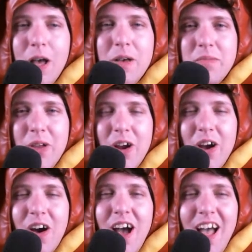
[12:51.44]

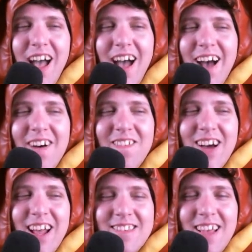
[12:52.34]
mural,
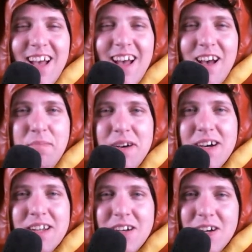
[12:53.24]
one has
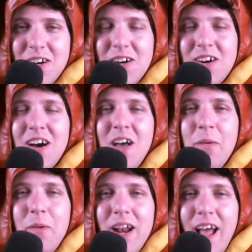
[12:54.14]
political,
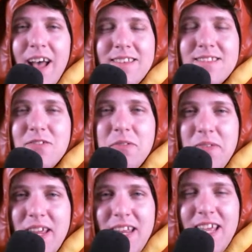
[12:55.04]
one has
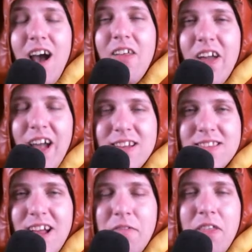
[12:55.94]
graffiti, all that kind of stuff.